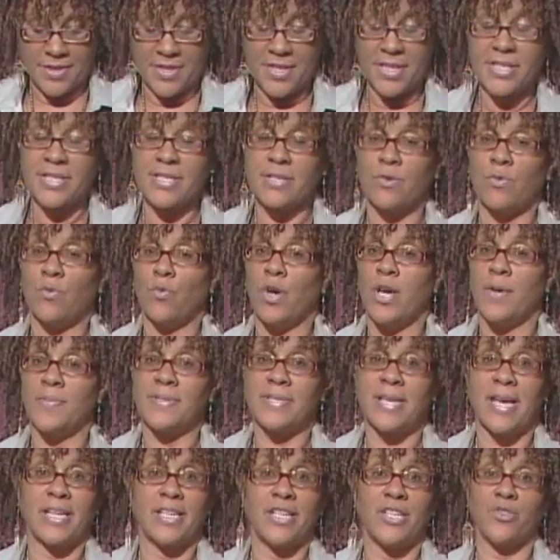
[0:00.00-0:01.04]
this
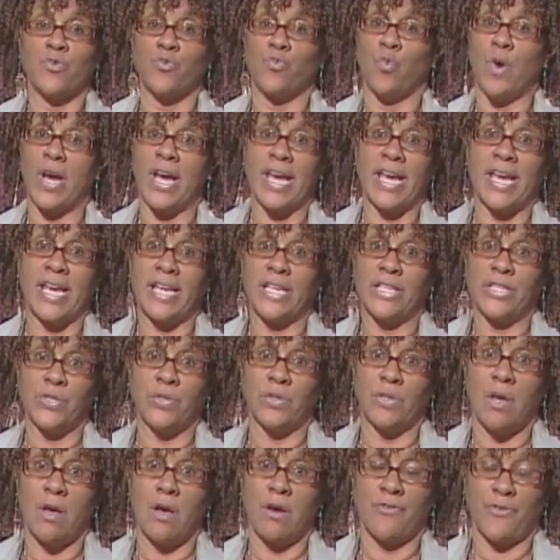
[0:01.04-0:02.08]
website is way too
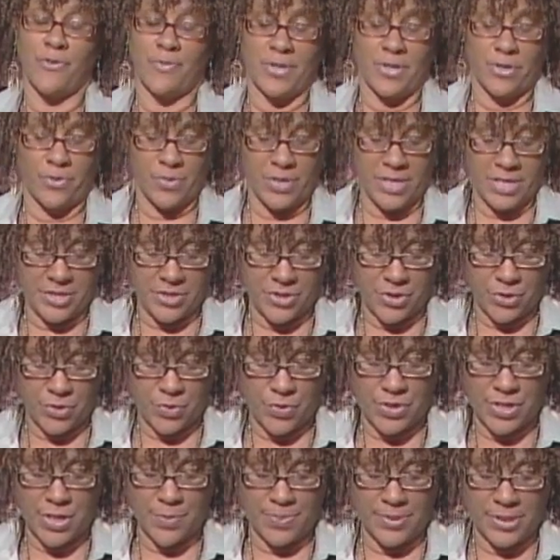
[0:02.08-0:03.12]
long for me to read, so you
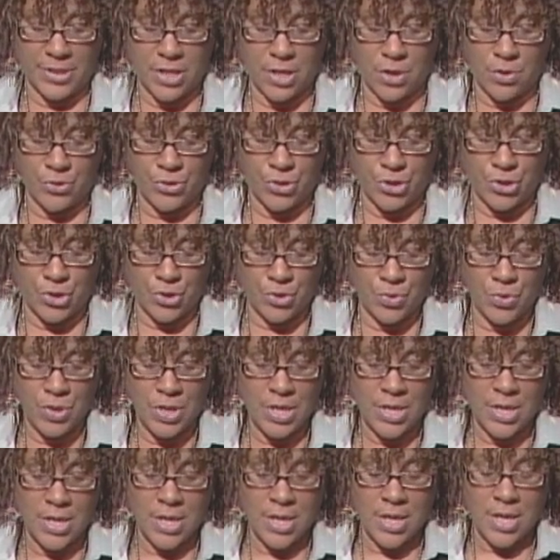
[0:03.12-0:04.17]
simply go to
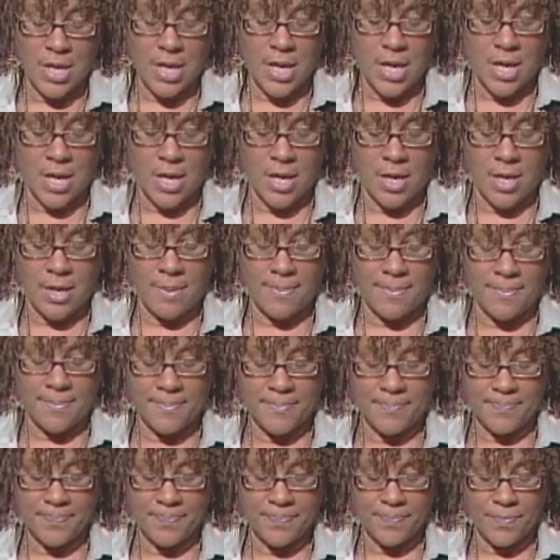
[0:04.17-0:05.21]
uh,
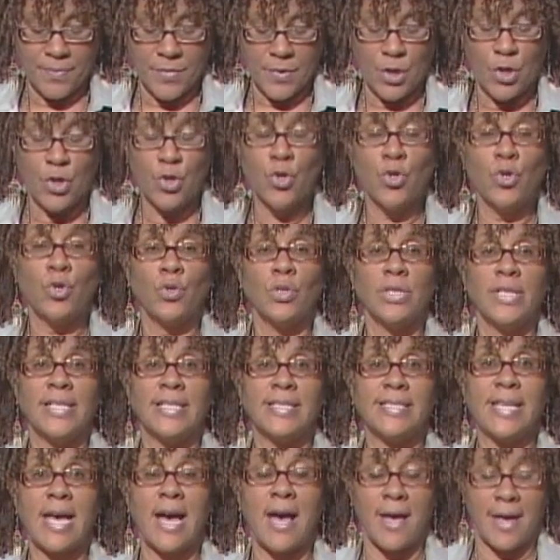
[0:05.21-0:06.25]
Google
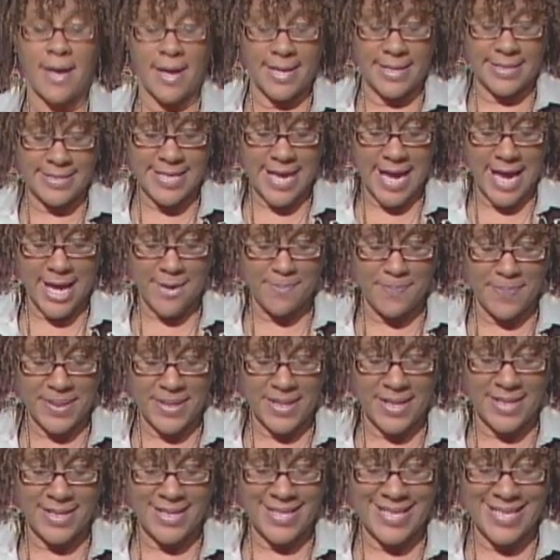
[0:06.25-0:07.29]
and, and type
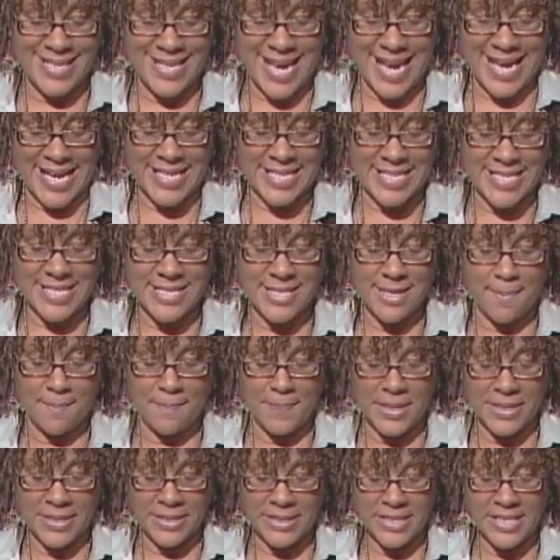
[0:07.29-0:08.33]
in Gates
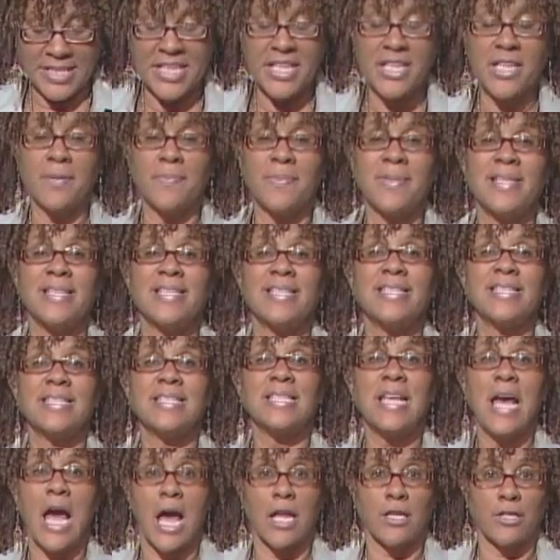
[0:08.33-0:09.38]
Millennium
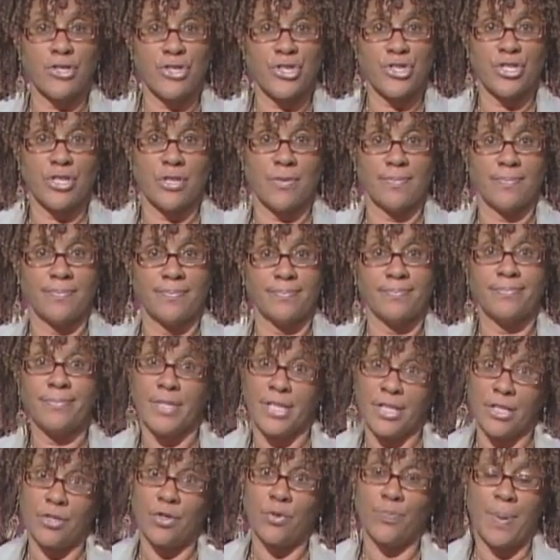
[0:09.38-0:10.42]
Scholarship,
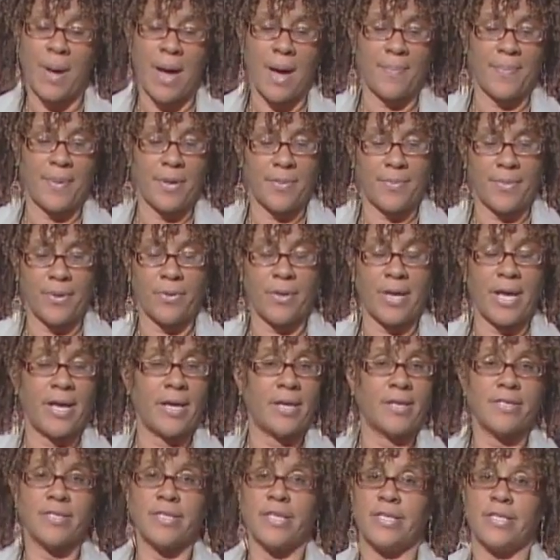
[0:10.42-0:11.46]
and it'll pop up, okay?
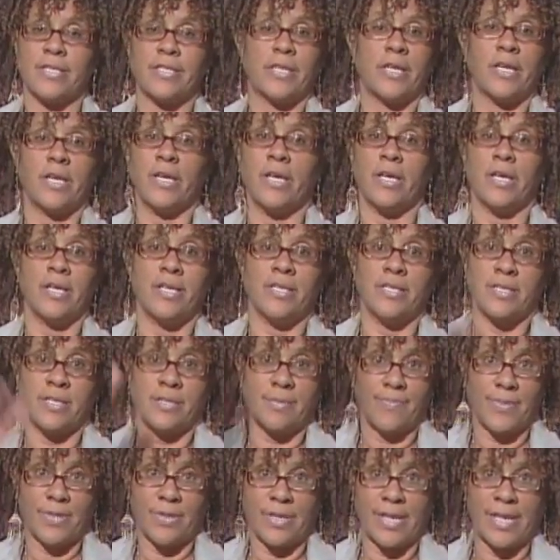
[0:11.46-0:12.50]
Because there's tons.
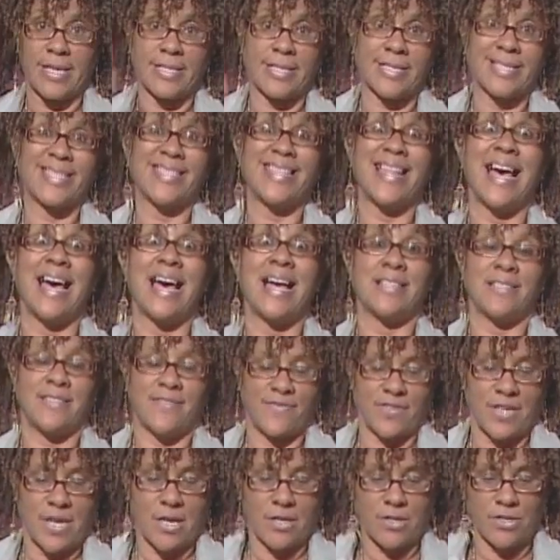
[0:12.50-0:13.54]
Bill Gates has lots of
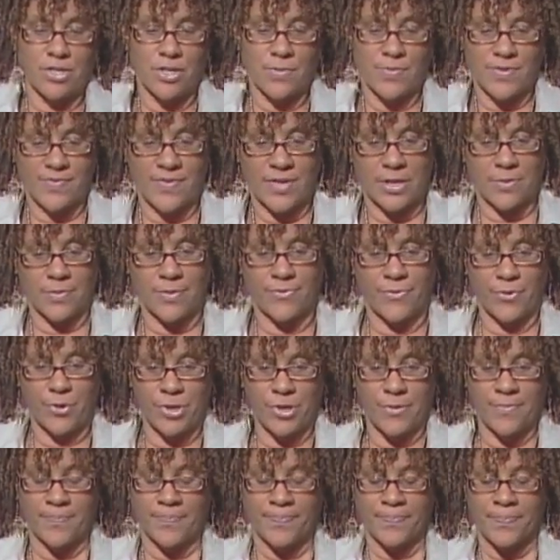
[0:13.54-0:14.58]
scholarships available for
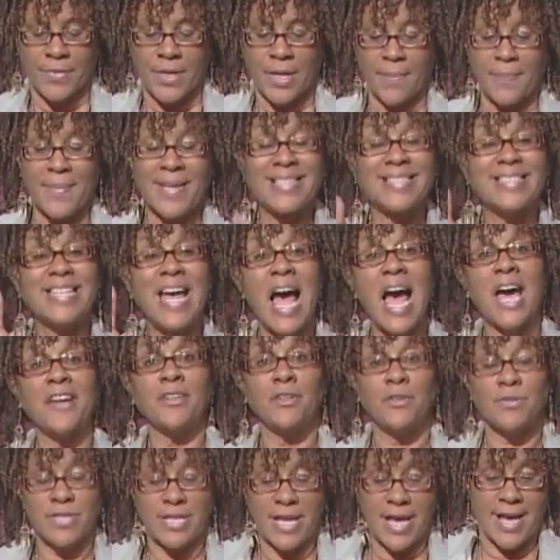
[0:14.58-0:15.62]
you.
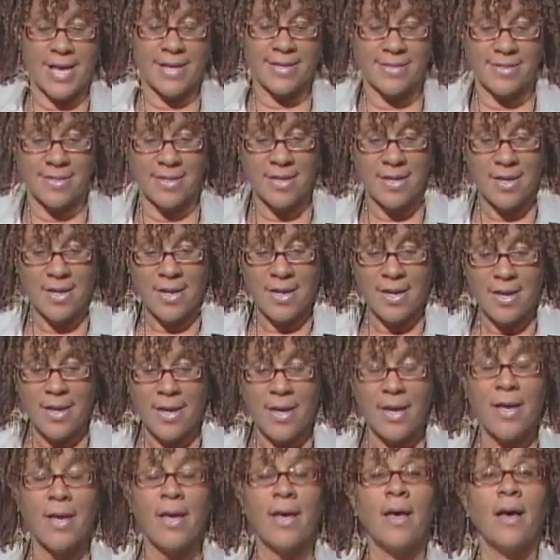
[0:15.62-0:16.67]
McDonald's has
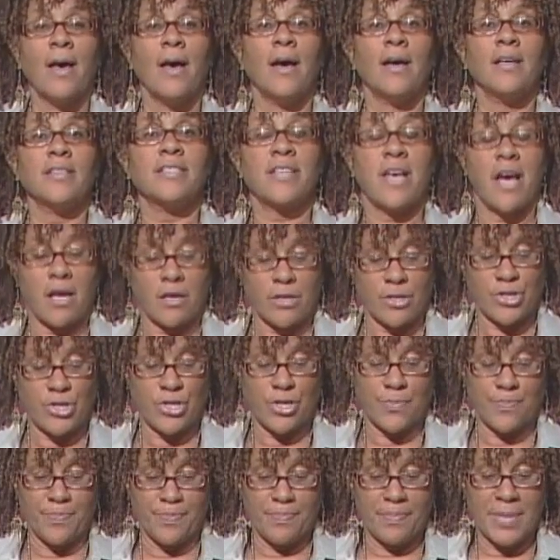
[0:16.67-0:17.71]
a
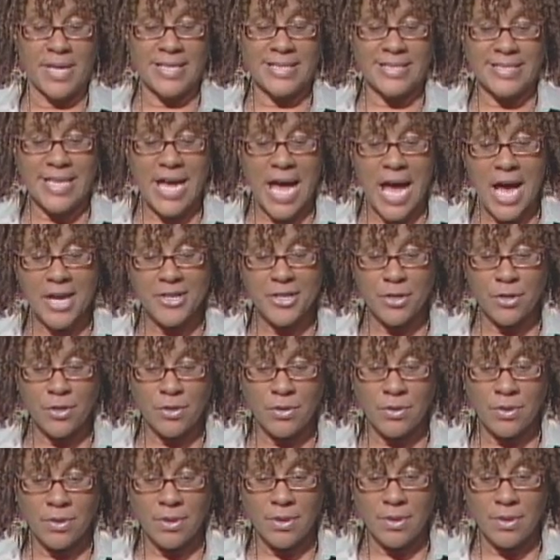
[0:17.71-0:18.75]
scholarship. McDonald,